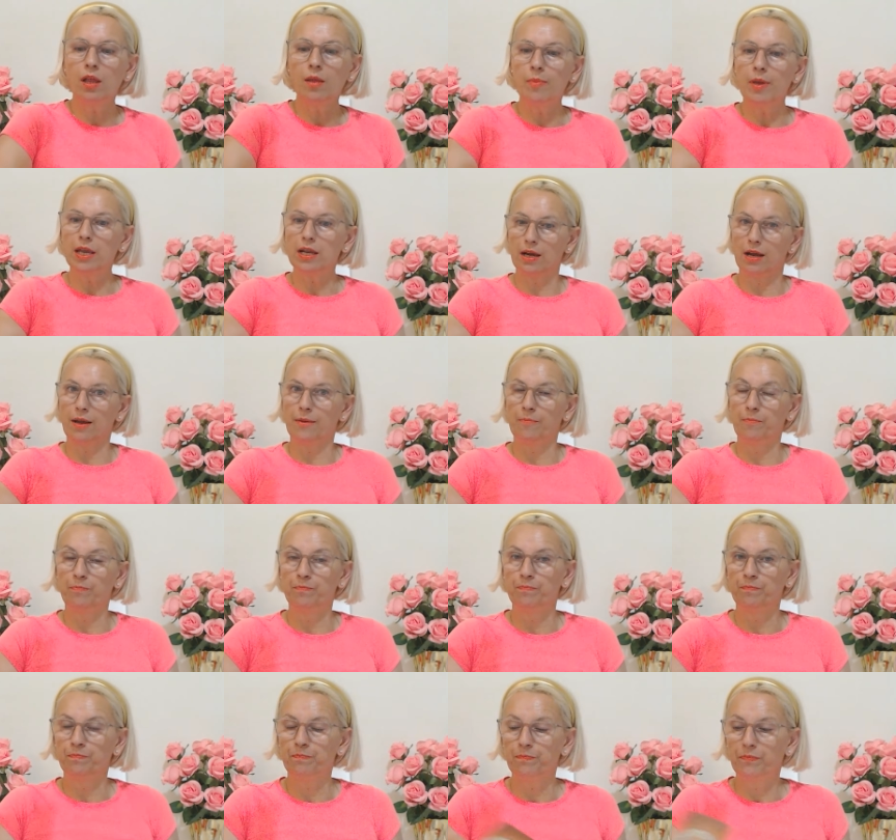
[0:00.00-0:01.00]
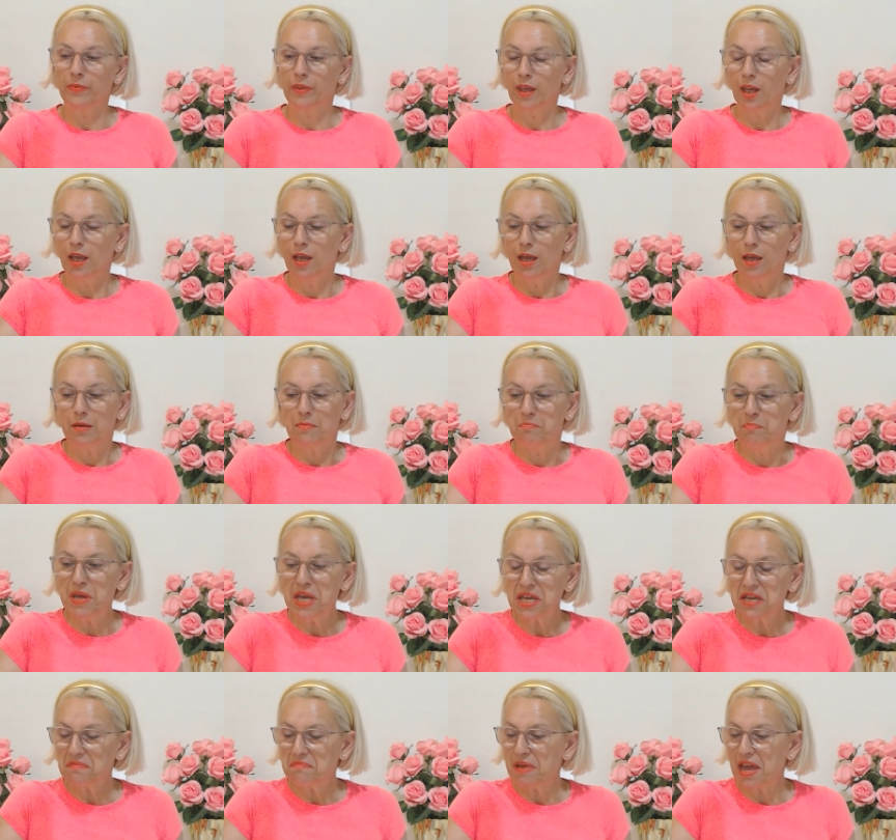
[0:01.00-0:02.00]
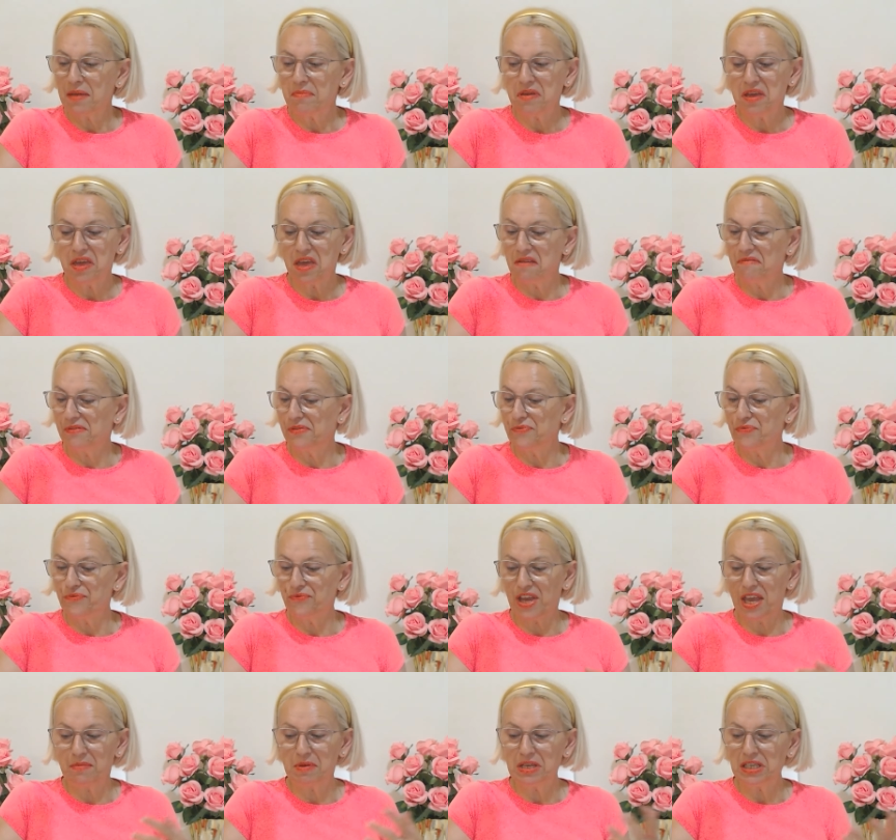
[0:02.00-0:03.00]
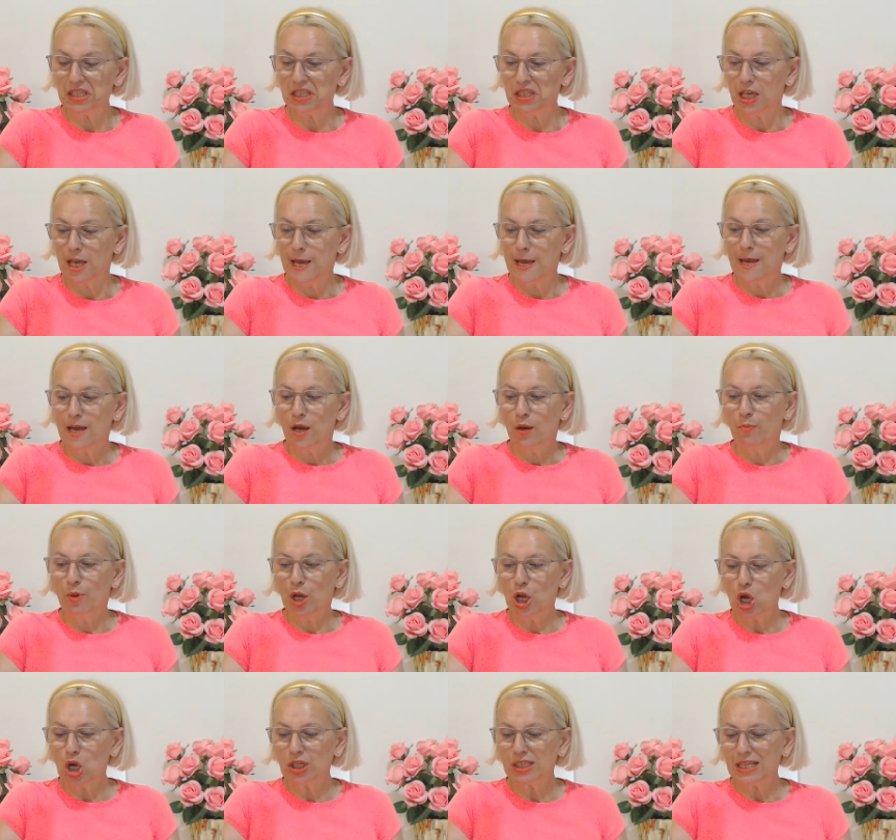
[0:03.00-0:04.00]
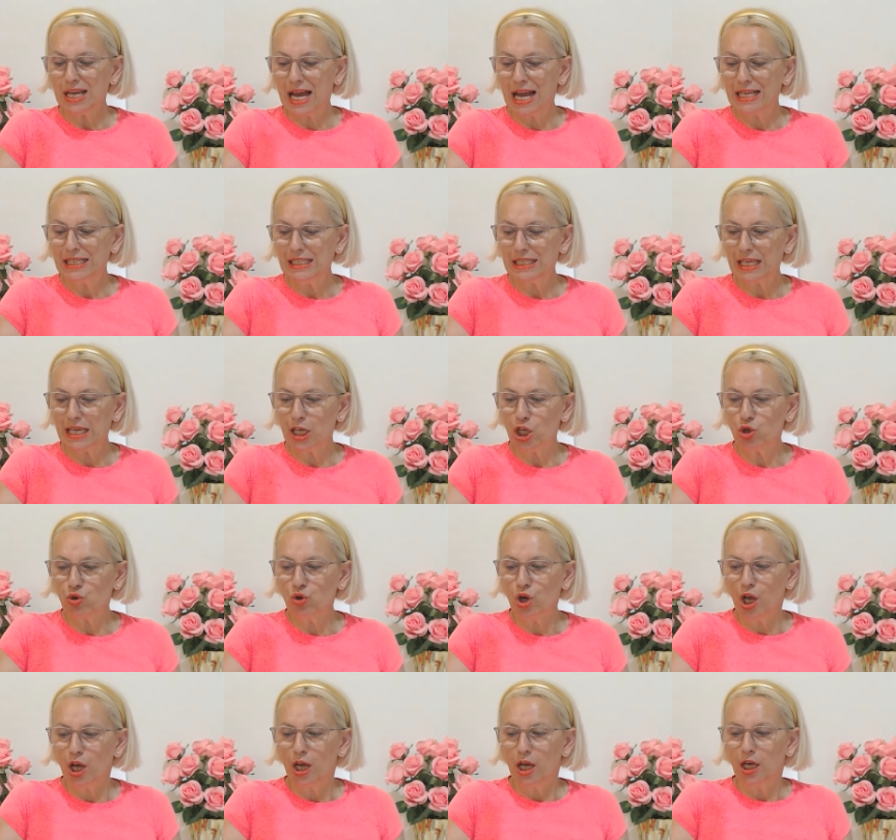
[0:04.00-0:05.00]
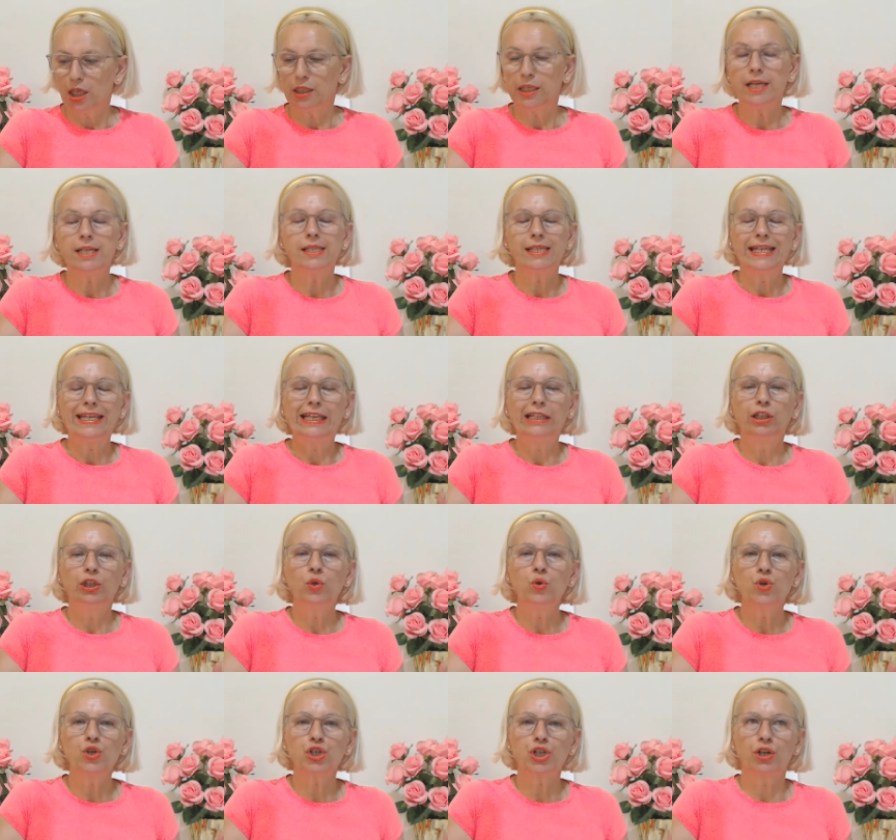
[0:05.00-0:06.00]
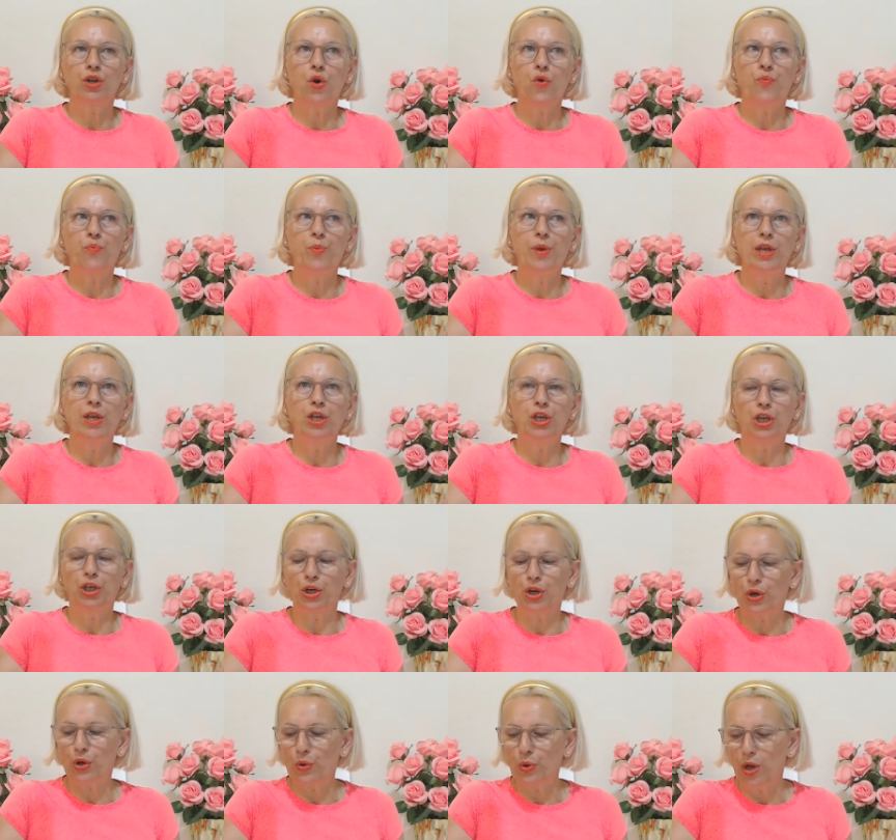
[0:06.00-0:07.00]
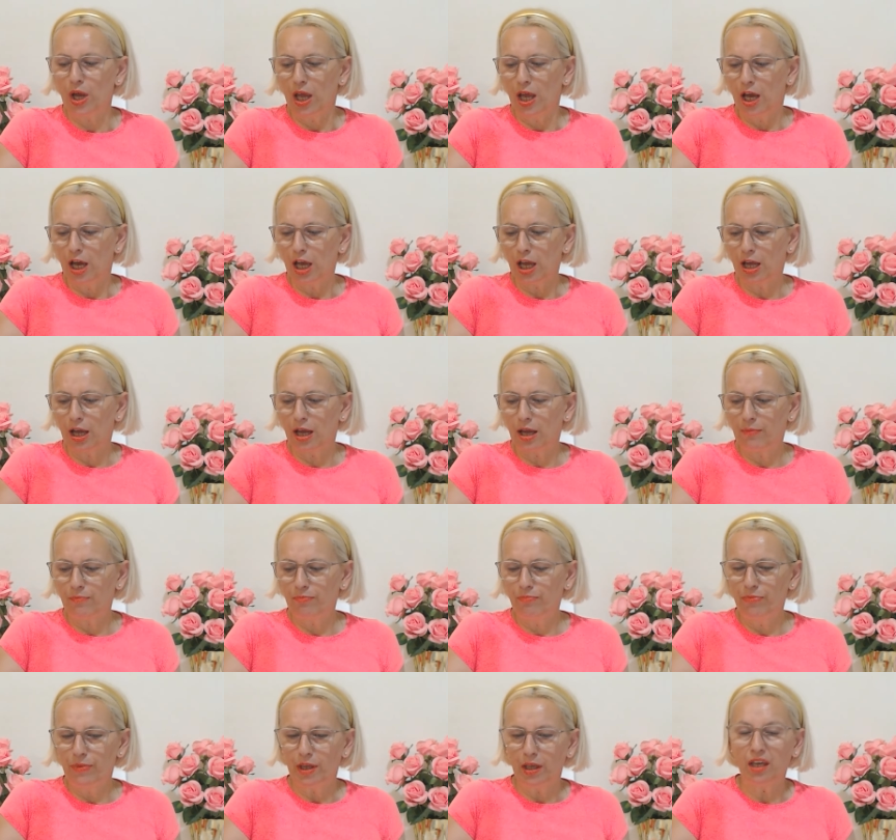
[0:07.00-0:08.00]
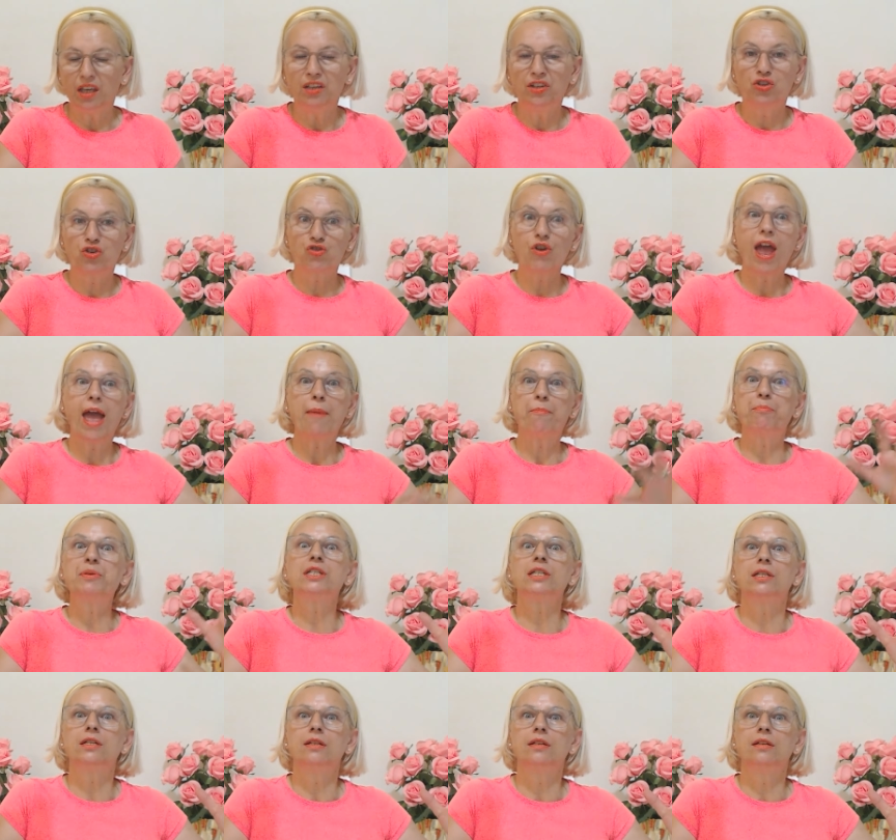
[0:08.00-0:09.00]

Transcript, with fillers: become big, maybe even famous, because I see you this illusion of being, you know, um, entrapped.